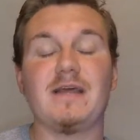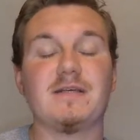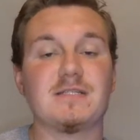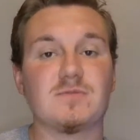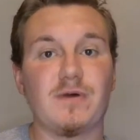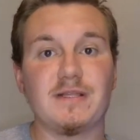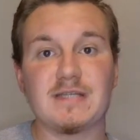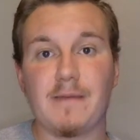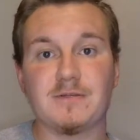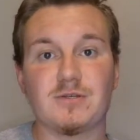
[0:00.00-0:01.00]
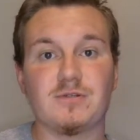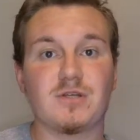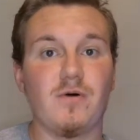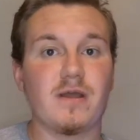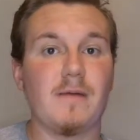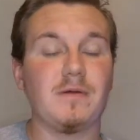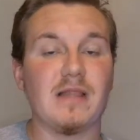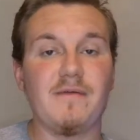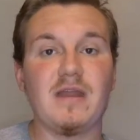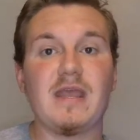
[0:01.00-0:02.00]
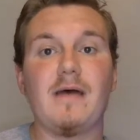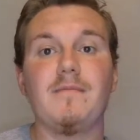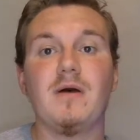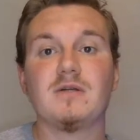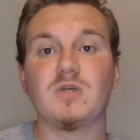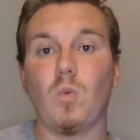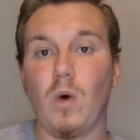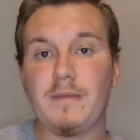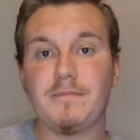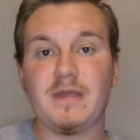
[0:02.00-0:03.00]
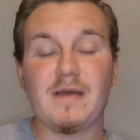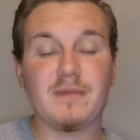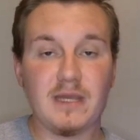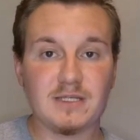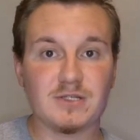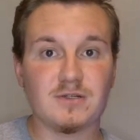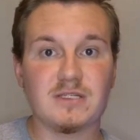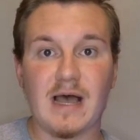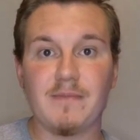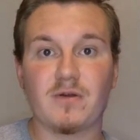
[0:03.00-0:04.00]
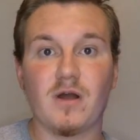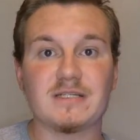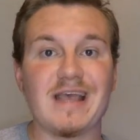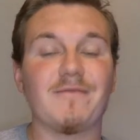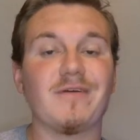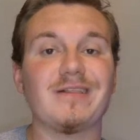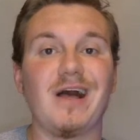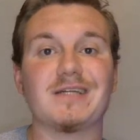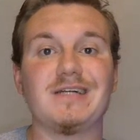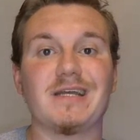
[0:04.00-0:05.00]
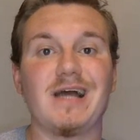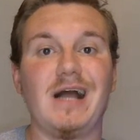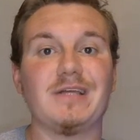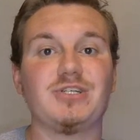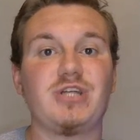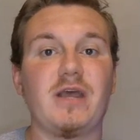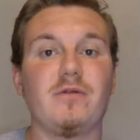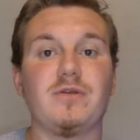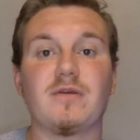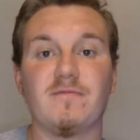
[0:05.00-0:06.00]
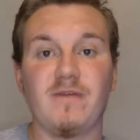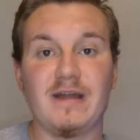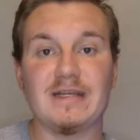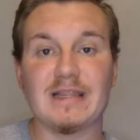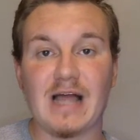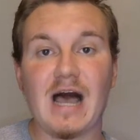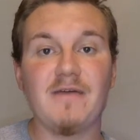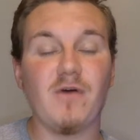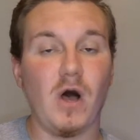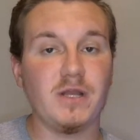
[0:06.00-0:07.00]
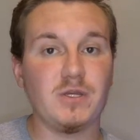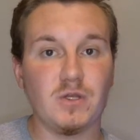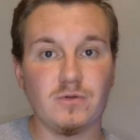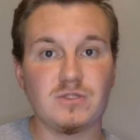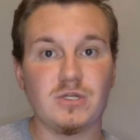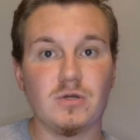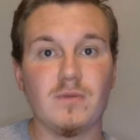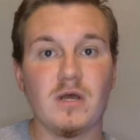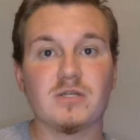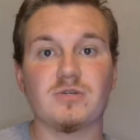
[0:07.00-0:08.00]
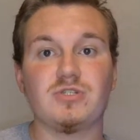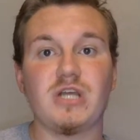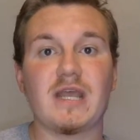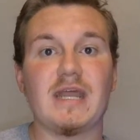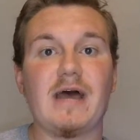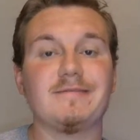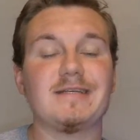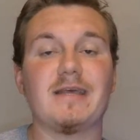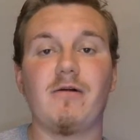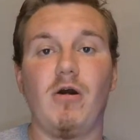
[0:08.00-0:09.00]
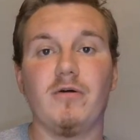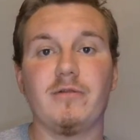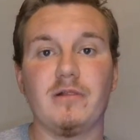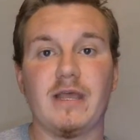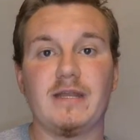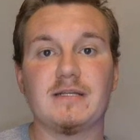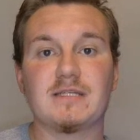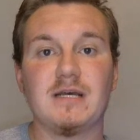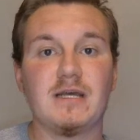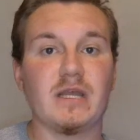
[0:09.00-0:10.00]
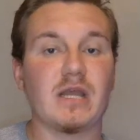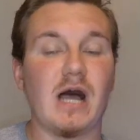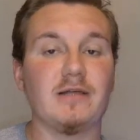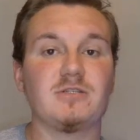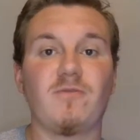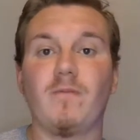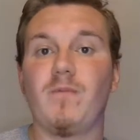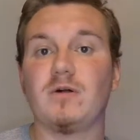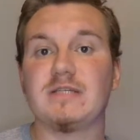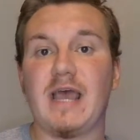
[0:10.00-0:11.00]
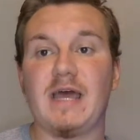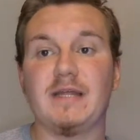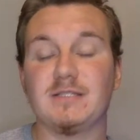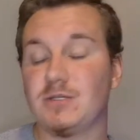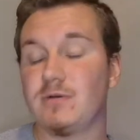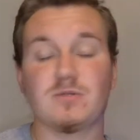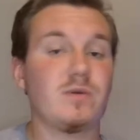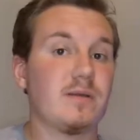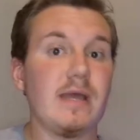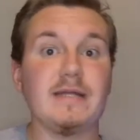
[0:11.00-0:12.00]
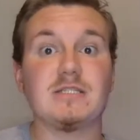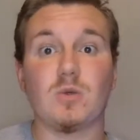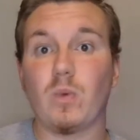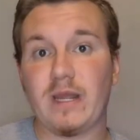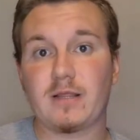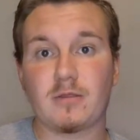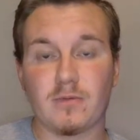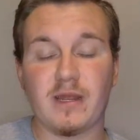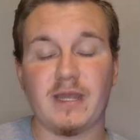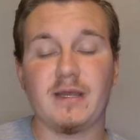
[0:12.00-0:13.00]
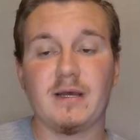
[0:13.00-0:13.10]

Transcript: This is when this episode is going up, 11 a.m. to 1 p.m. Eastern time across every Locked On College channel. You can find it live on YouTube, so check it out to get all the latest in college football to head into as we get into week 3.